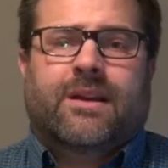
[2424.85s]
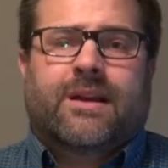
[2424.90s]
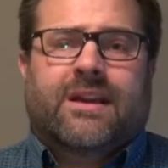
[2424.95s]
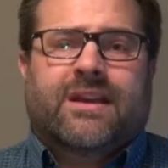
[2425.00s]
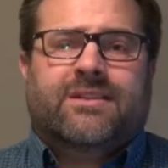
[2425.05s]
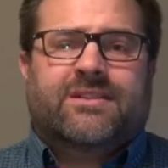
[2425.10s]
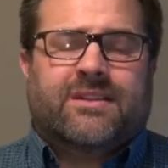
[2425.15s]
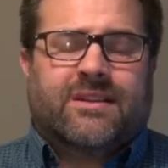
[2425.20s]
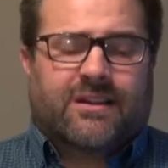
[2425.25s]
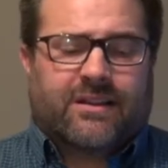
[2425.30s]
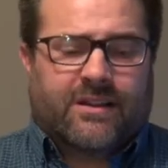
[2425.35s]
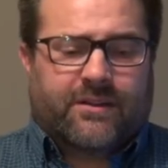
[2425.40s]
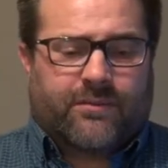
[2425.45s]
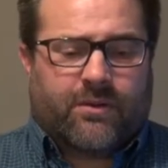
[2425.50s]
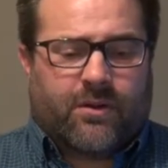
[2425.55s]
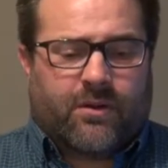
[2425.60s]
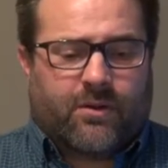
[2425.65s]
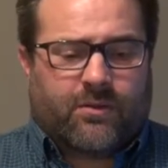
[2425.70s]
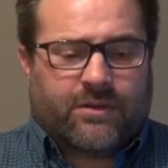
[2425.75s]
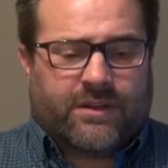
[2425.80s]
He's going to live a
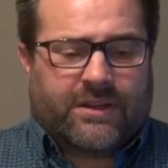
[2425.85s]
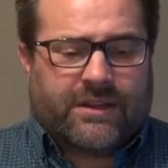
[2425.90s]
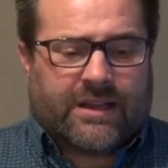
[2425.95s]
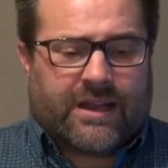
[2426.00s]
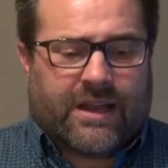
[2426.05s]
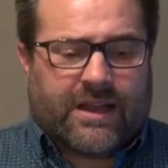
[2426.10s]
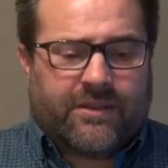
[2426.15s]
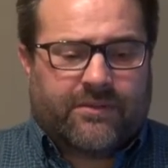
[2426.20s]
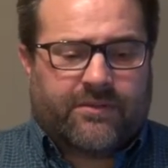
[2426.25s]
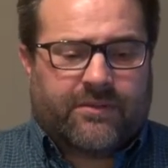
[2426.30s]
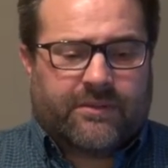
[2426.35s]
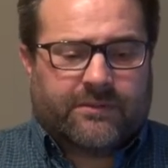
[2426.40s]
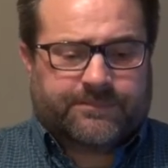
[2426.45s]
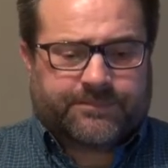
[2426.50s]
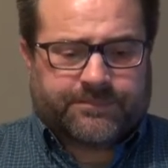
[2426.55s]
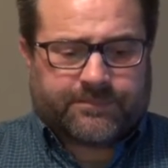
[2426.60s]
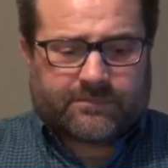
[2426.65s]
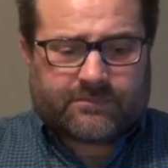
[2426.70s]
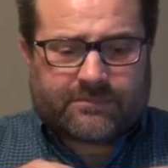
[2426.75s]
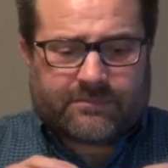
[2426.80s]
holy life
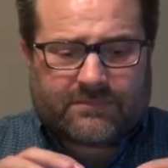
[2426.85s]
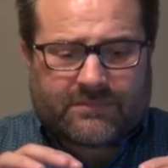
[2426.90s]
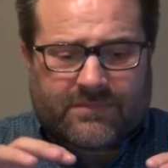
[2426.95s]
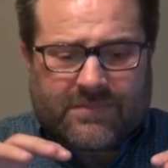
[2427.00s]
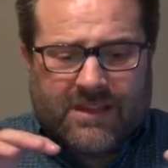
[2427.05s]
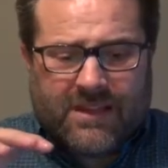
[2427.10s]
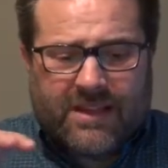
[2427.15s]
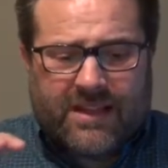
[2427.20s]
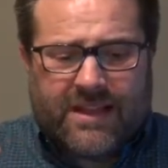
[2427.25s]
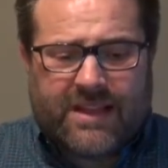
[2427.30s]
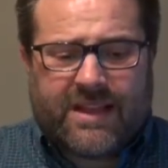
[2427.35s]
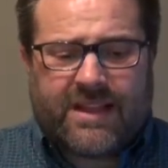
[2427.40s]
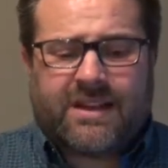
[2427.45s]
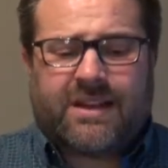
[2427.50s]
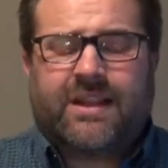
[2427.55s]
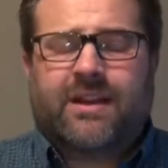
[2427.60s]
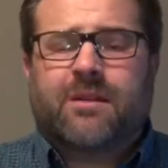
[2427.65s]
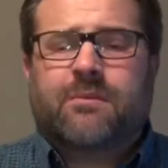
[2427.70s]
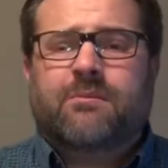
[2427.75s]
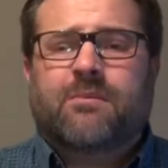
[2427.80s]
in
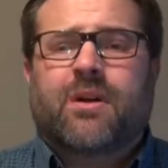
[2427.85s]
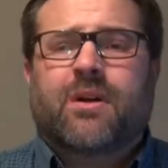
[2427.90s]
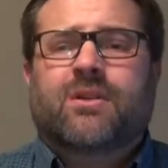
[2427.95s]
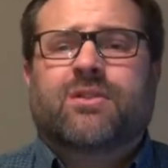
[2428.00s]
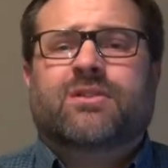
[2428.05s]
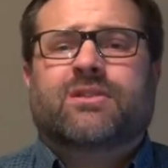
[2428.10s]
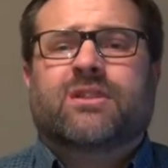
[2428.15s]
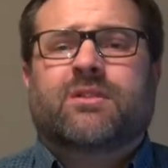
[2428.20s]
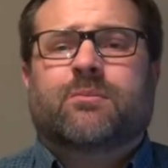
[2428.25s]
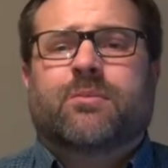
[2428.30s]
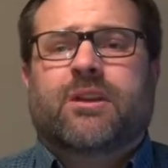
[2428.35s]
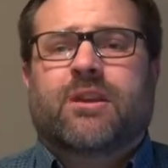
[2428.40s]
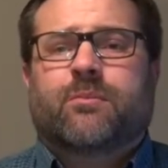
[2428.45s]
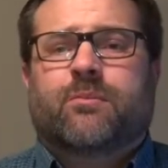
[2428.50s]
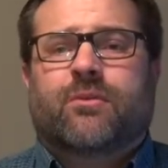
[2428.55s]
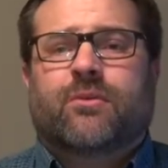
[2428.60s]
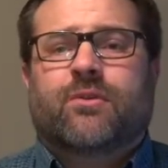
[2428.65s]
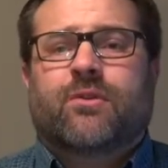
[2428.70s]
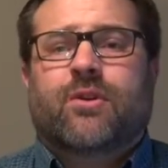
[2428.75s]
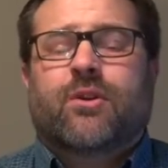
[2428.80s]
and amongst the
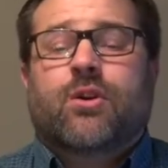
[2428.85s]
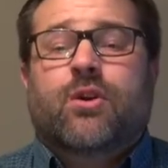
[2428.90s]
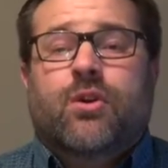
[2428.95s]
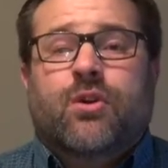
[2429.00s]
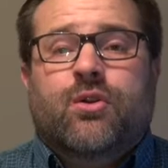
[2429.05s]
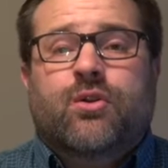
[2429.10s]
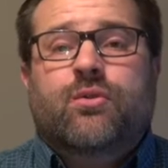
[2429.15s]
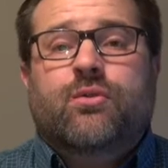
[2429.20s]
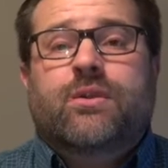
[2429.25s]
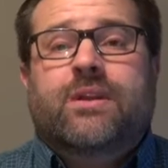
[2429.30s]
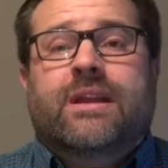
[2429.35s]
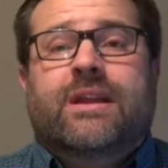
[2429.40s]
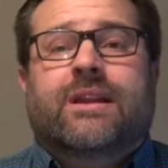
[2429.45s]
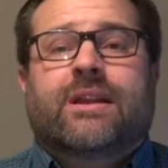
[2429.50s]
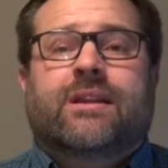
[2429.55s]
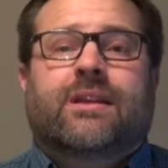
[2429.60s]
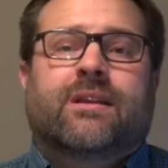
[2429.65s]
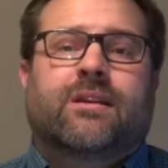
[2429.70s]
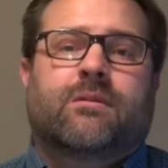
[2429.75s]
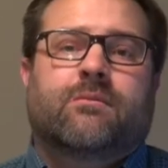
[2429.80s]
people who
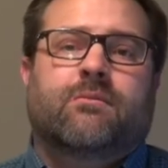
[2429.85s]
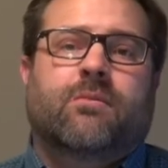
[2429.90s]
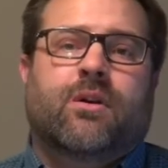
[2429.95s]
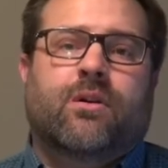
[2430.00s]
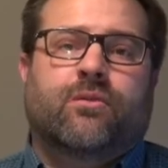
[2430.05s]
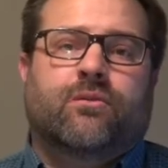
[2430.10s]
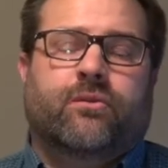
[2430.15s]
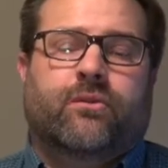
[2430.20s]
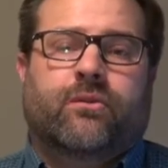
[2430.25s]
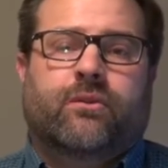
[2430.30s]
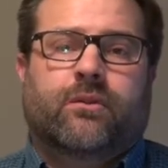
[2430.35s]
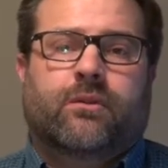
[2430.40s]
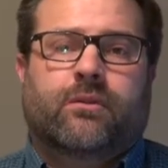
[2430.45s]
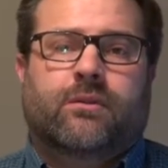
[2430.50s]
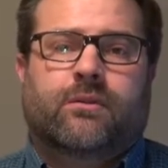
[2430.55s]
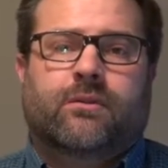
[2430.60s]
needed him most.